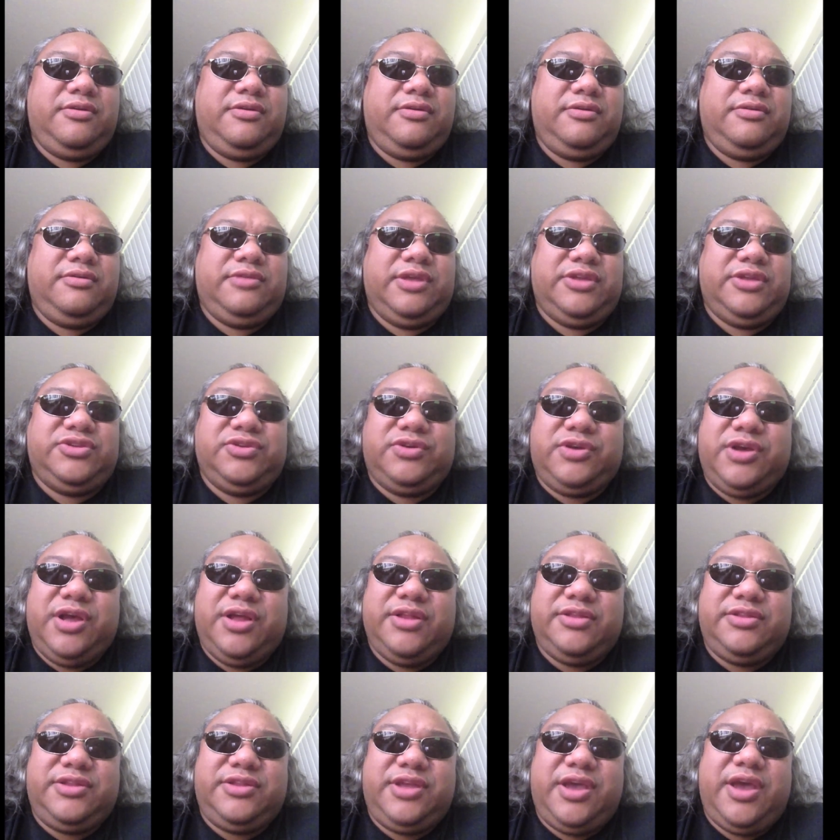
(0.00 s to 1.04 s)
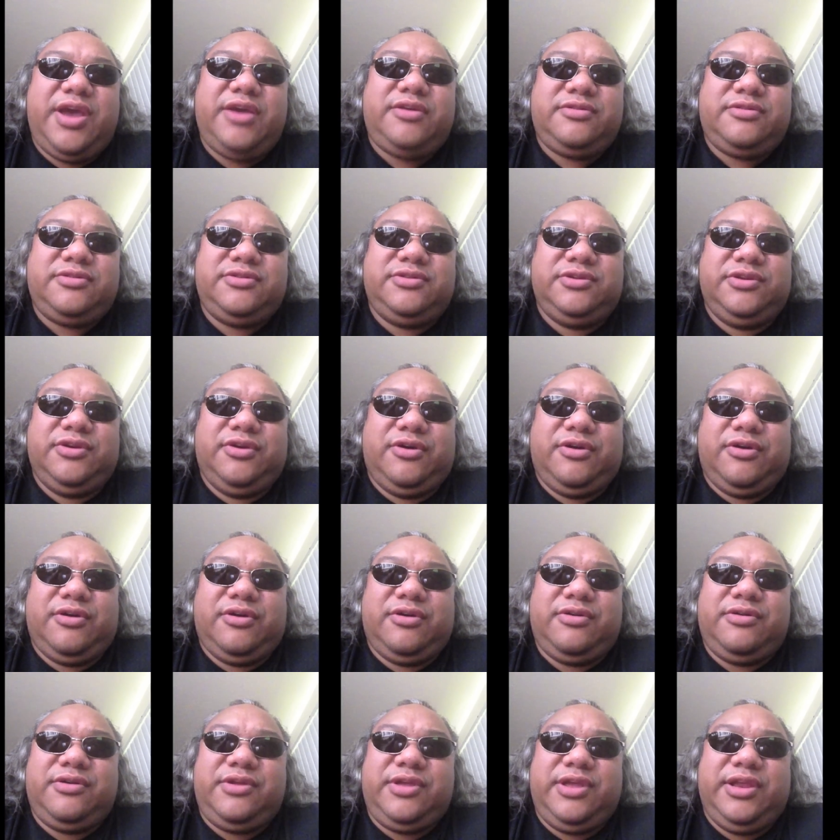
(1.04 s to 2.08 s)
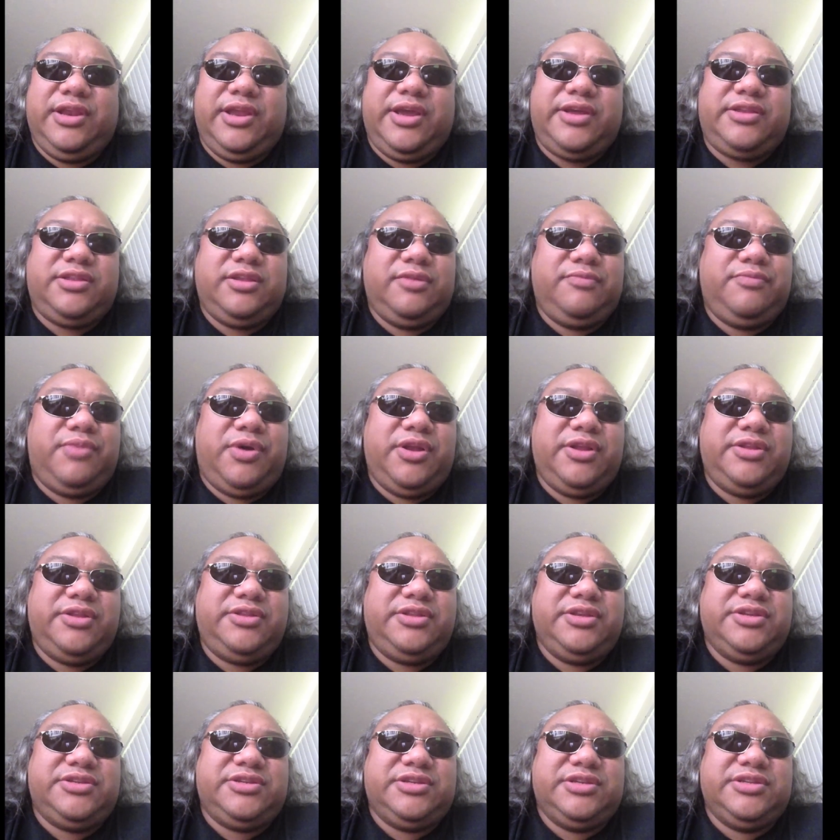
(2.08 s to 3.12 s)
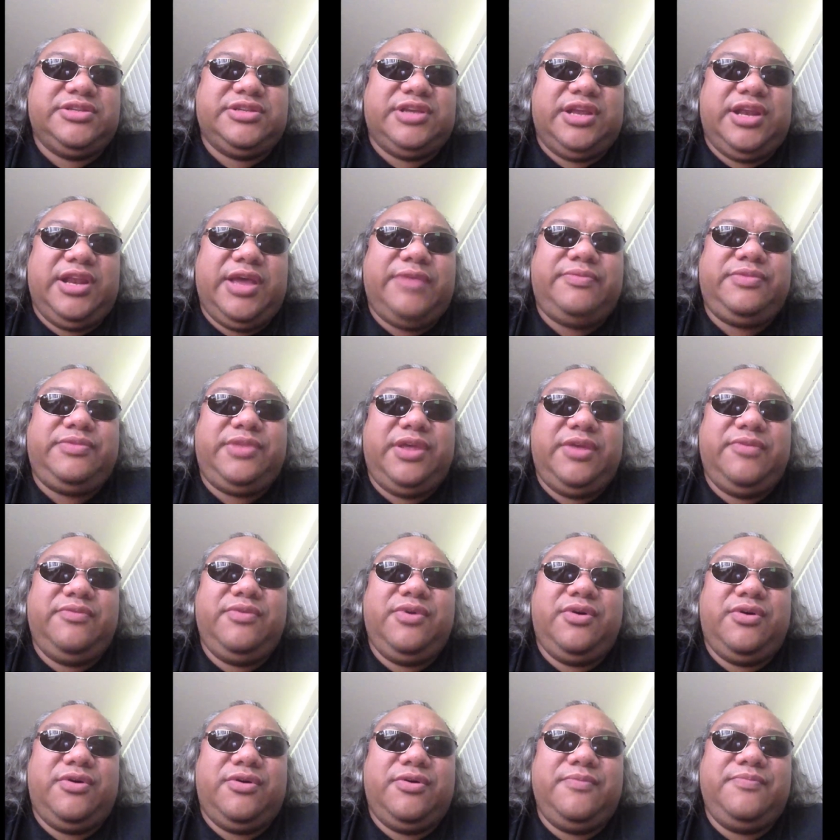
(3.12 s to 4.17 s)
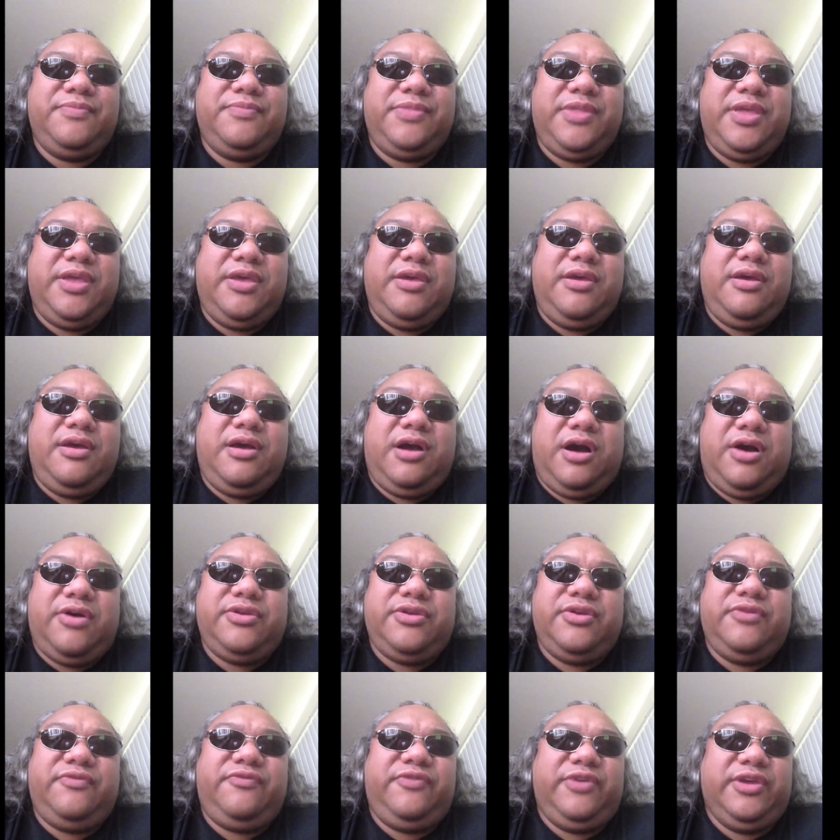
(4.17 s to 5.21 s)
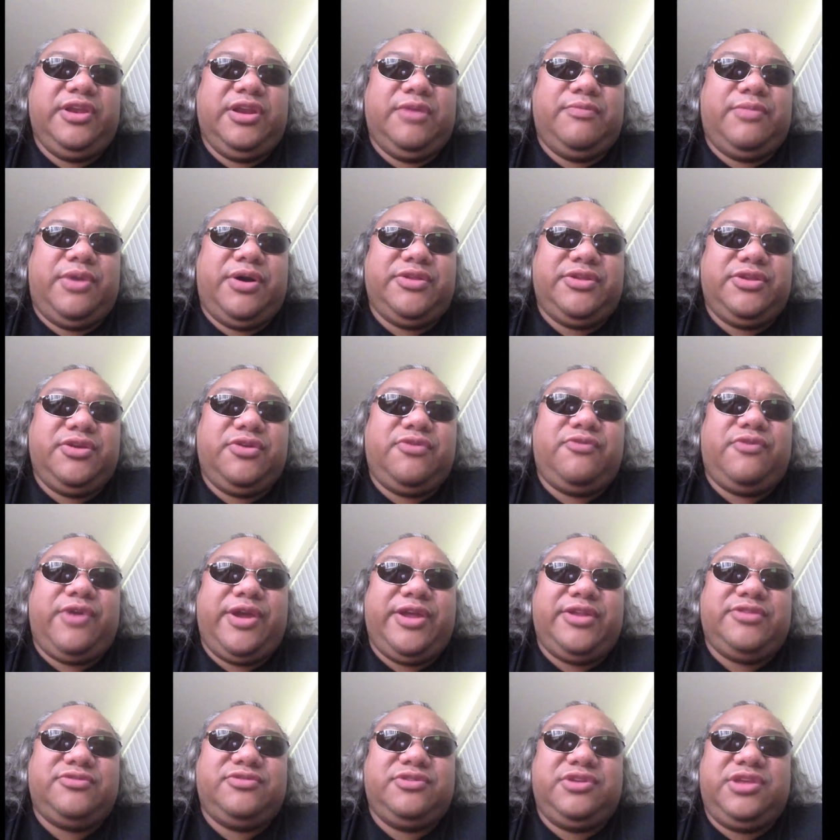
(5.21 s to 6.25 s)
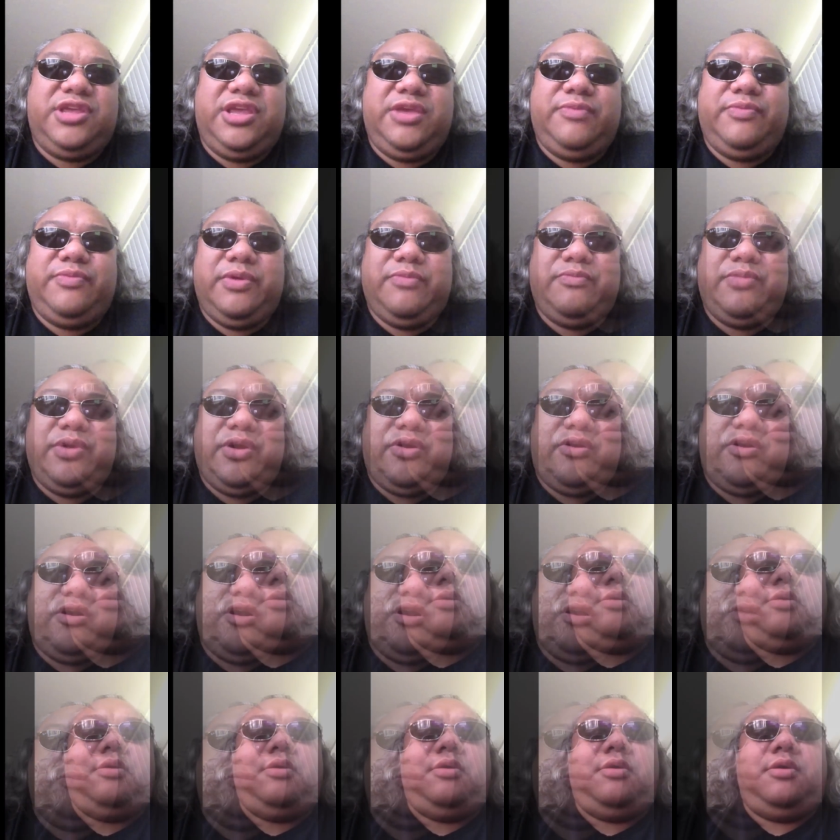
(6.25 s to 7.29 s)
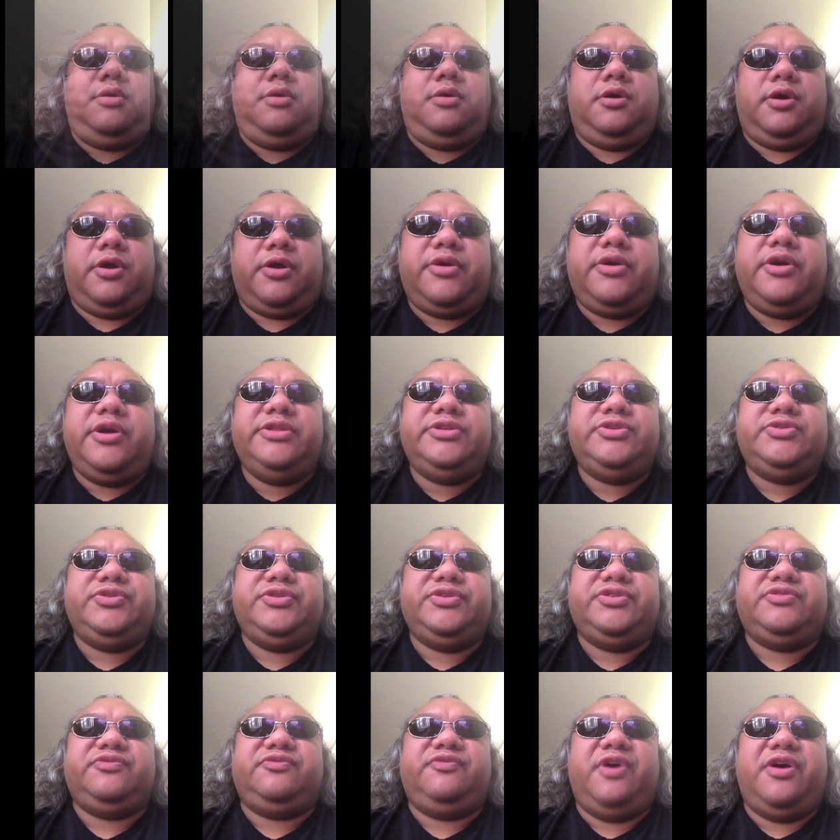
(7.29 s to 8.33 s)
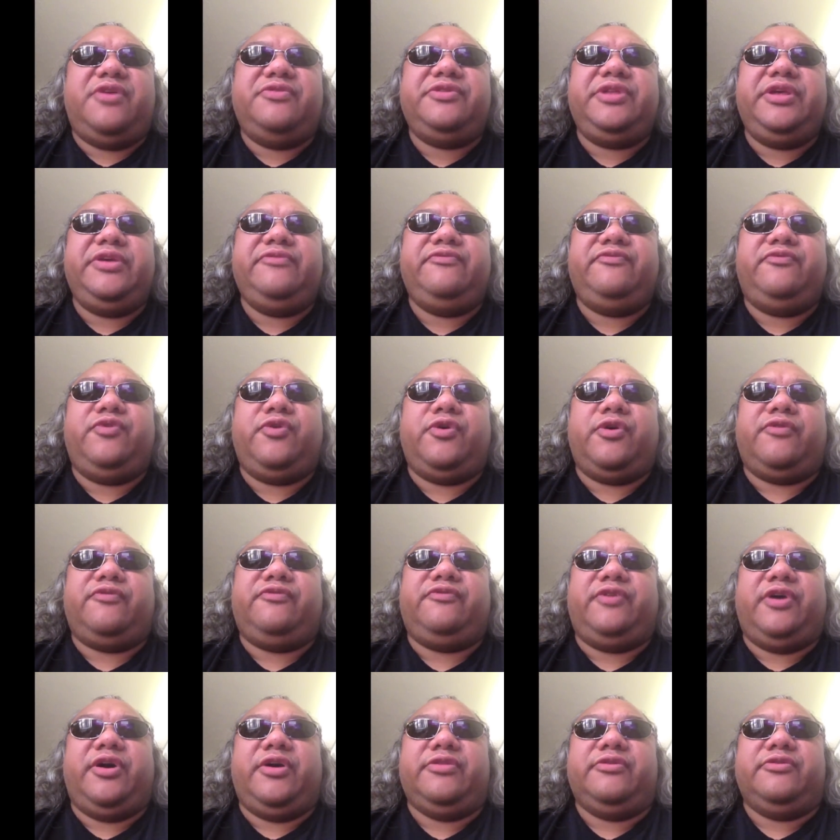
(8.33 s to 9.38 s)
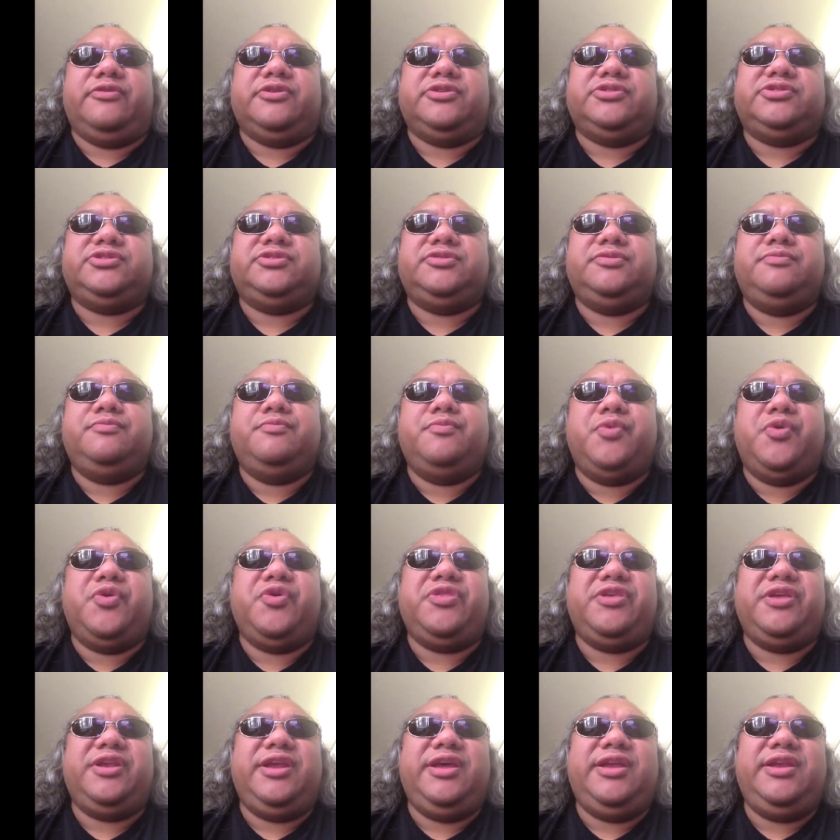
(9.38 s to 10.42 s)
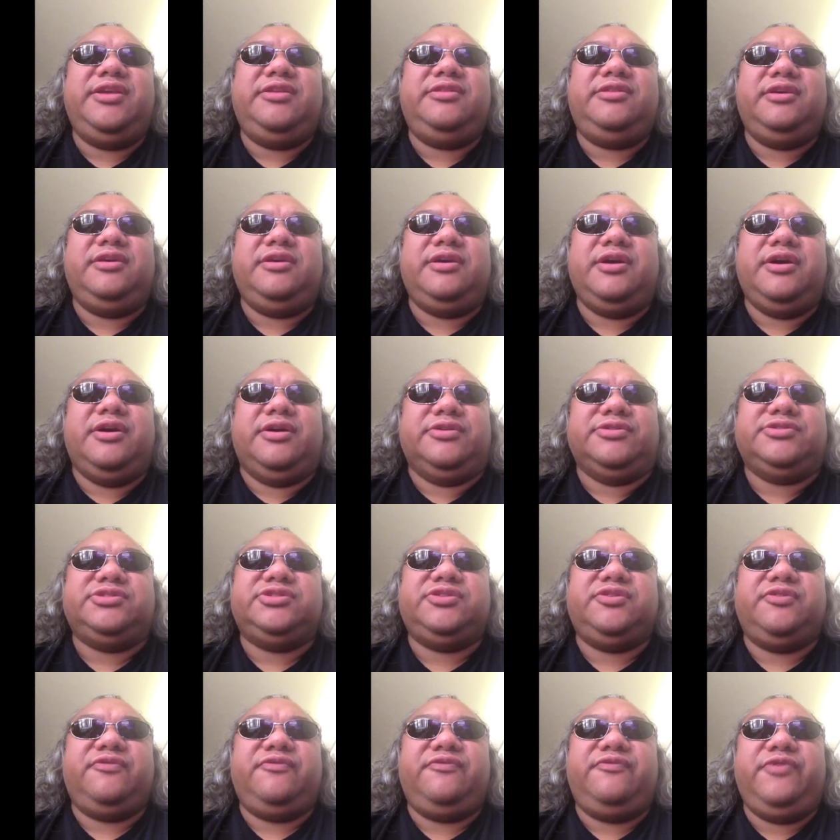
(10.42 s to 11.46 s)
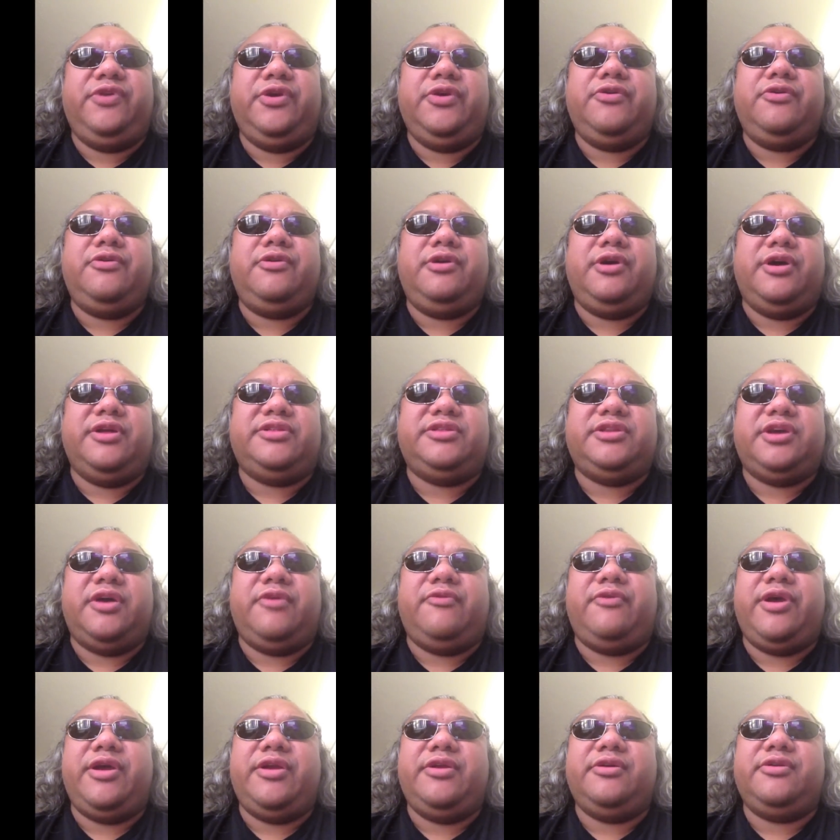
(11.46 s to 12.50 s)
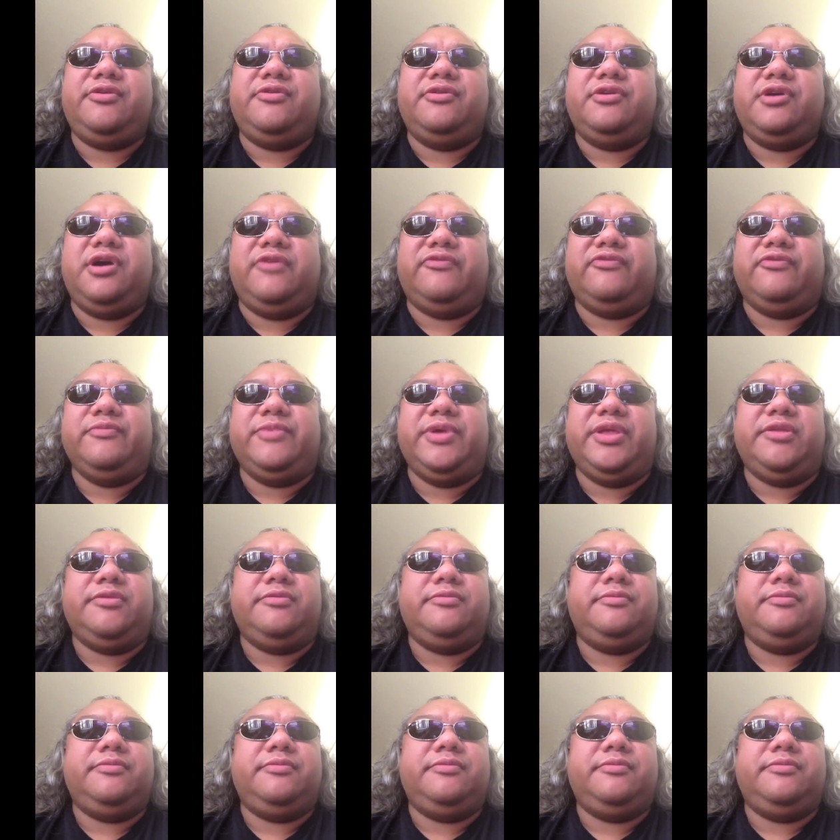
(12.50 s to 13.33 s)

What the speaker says: that you contact your elected politicians and let them know how you feel about your right to keep and bear arms. Our country's founding forefathers, more than anything else, feared a tyrannical government.